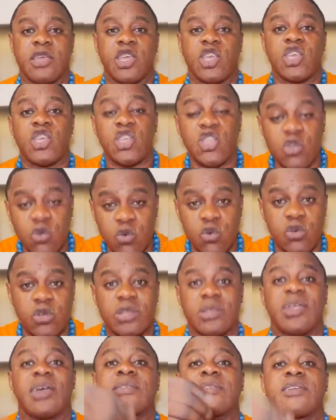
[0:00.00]
you
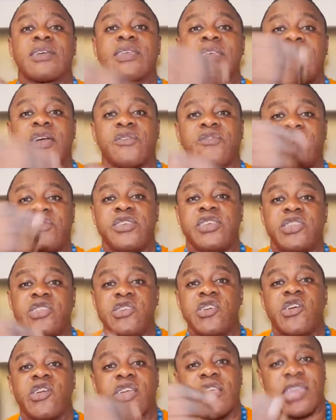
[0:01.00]
that you can feed
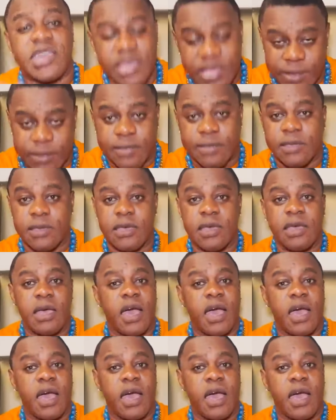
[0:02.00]
your kids.